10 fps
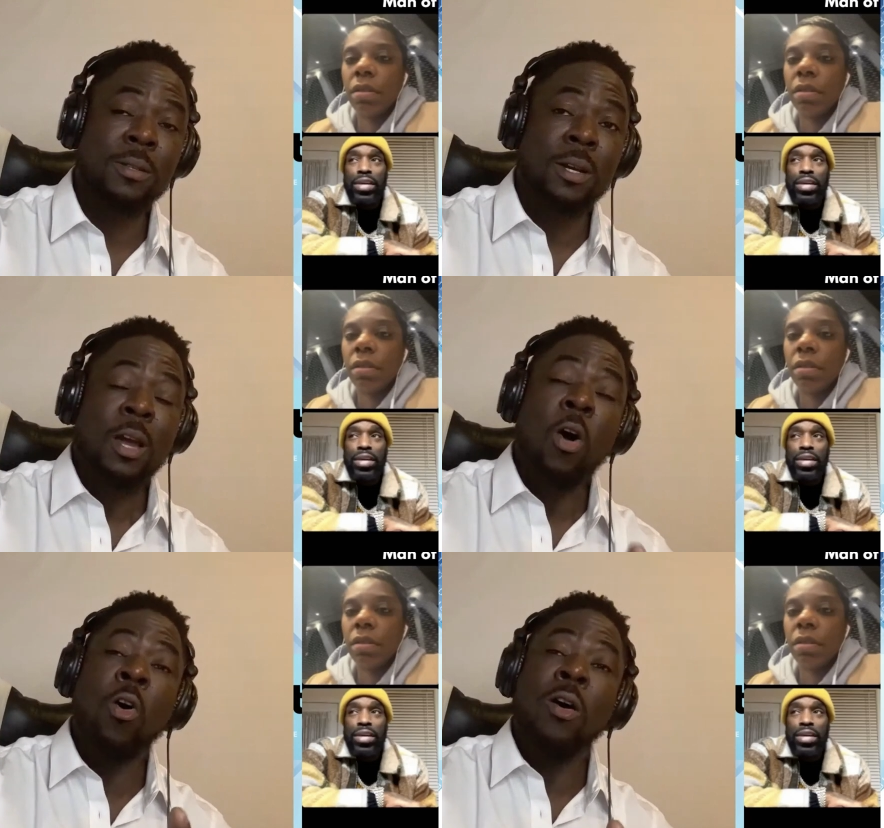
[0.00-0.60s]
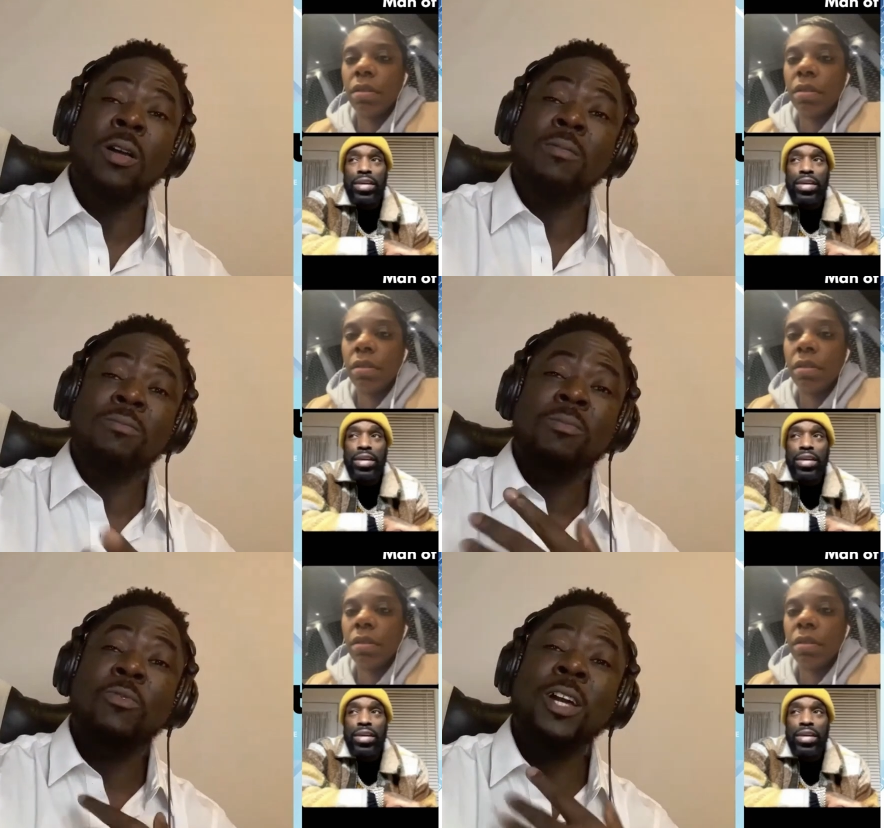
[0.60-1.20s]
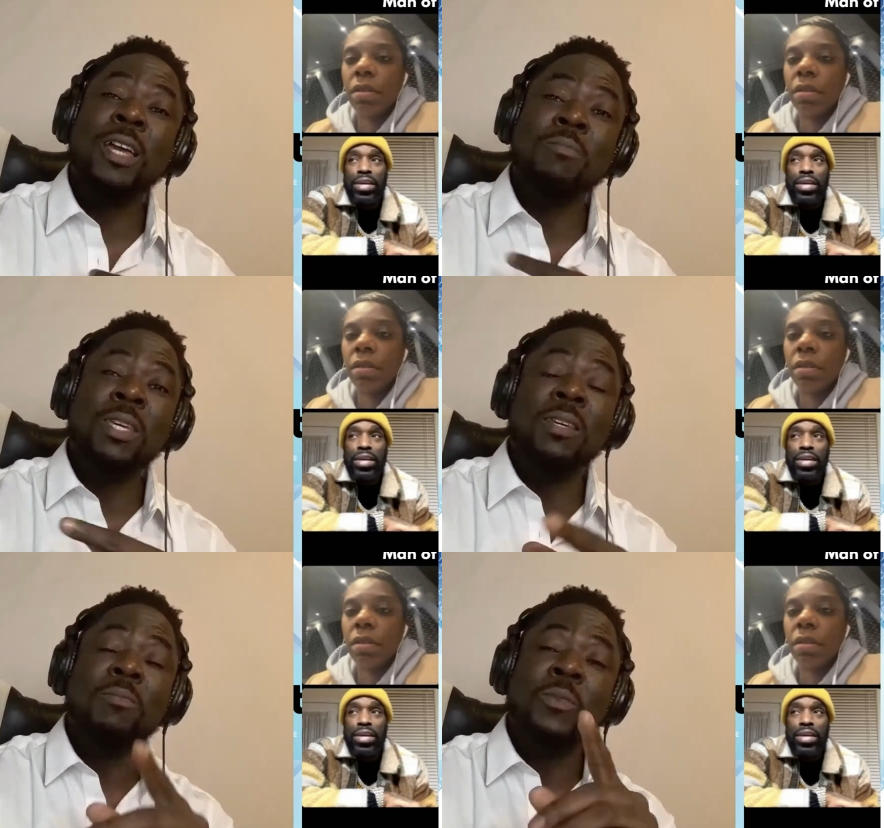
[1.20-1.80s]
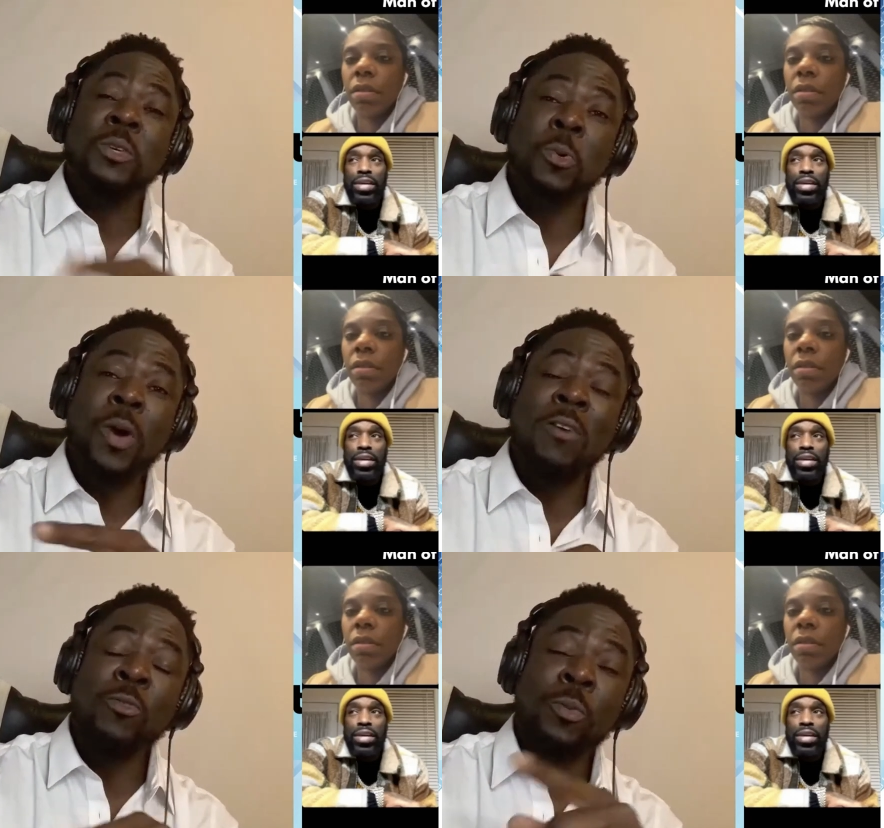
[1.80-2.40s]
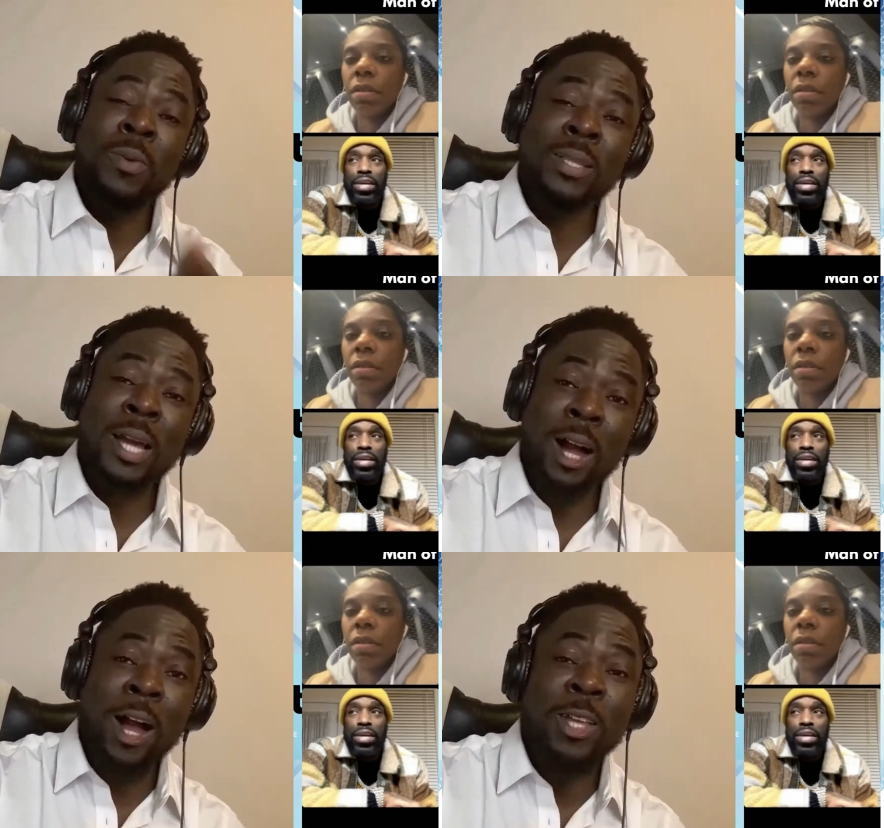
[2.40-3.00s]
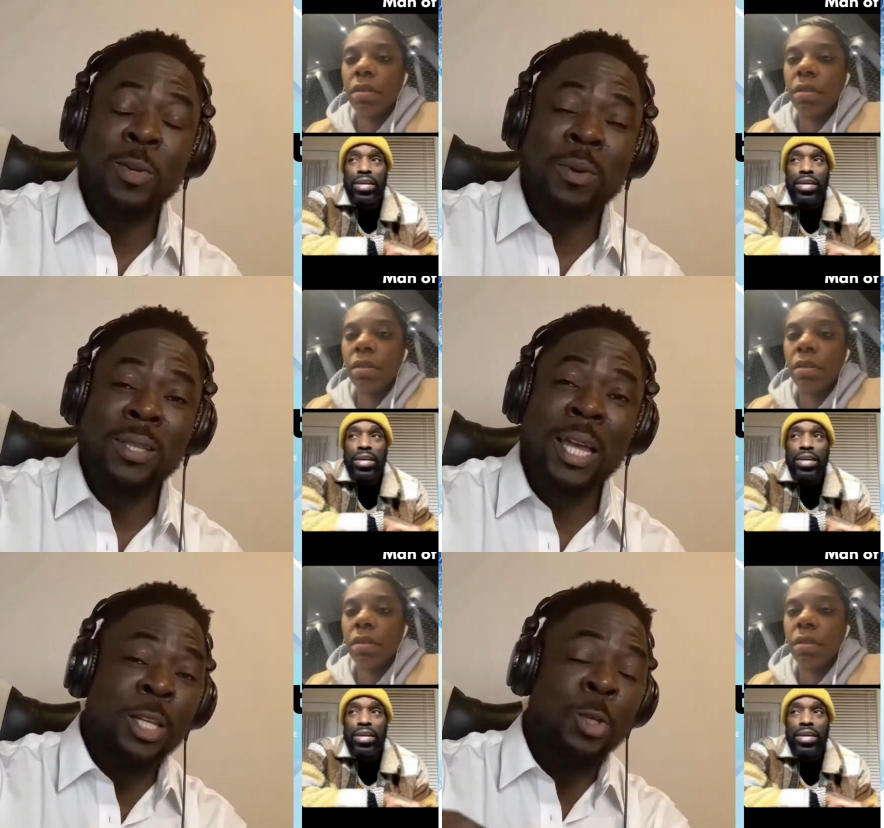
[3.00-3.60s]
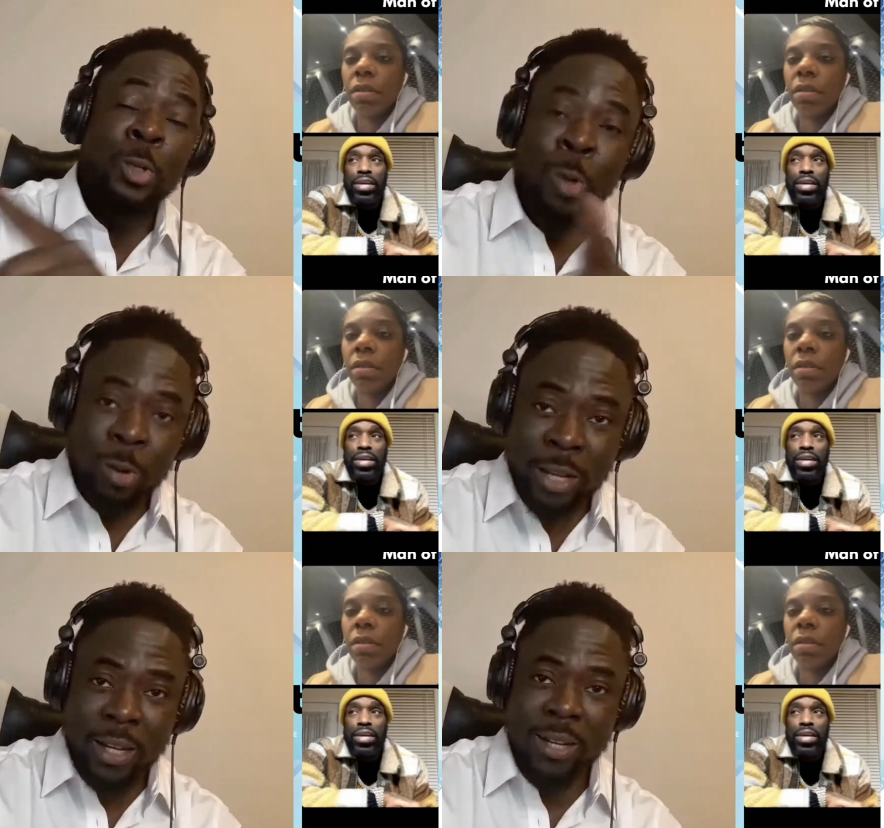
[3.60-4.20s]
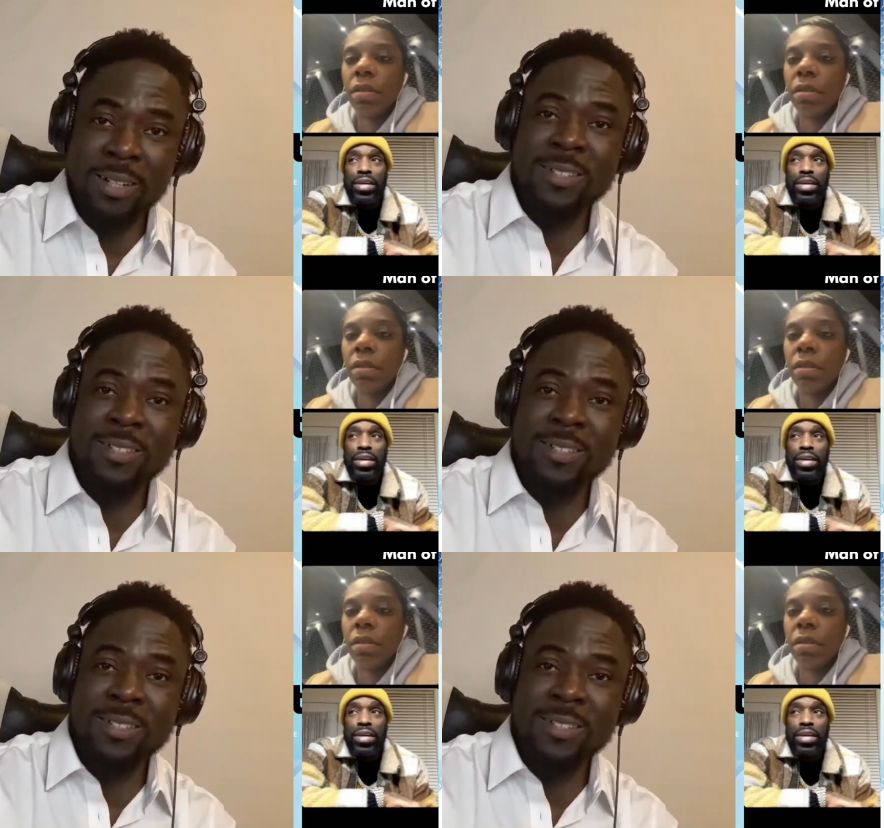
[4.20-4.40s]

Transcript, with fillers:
Speaker 1: Oh, forget me, your wife will make that argument that you don't care